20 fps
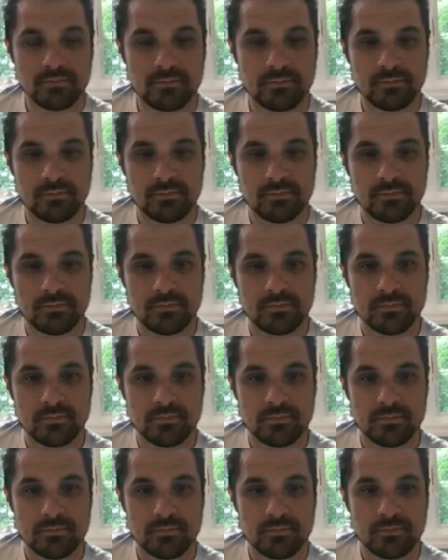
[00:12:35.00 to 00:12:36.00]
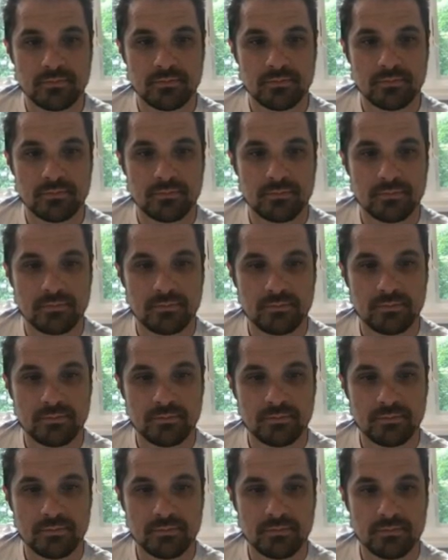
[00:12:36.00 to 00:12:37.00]

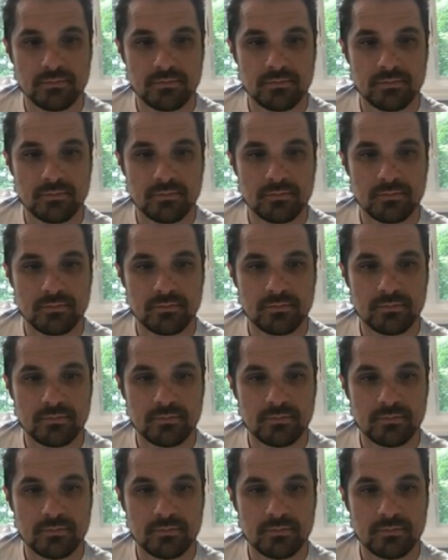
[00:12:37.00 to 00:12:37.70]
(not speaking)